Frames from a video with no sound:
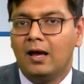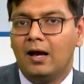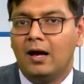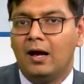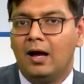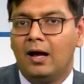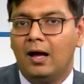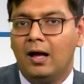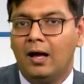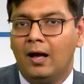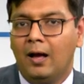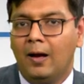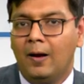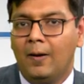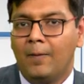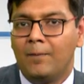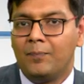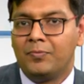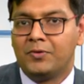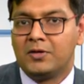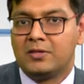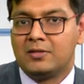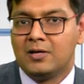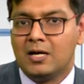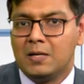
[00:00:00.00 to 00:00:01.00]

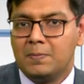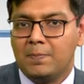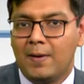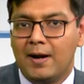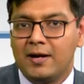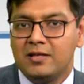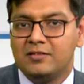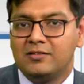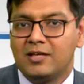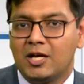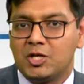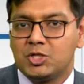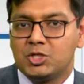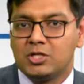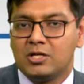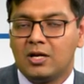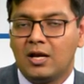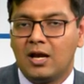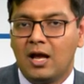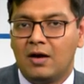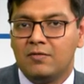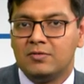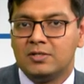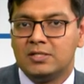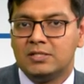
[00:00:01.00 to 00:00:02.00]
Um, the third party section
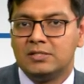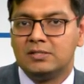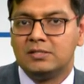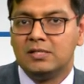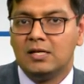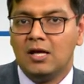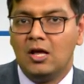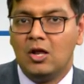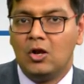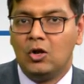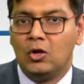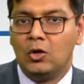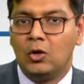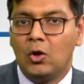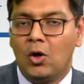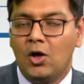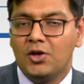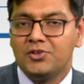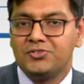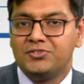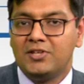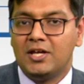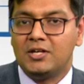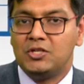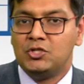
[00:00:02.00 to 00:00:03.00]
covers
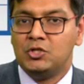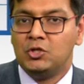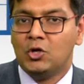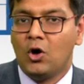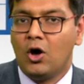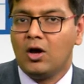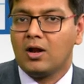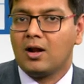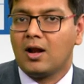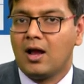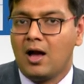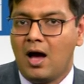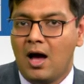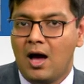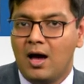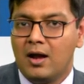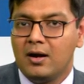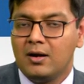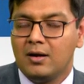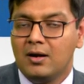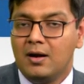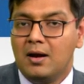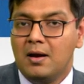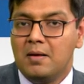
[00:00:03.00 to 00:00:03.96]
loss that your car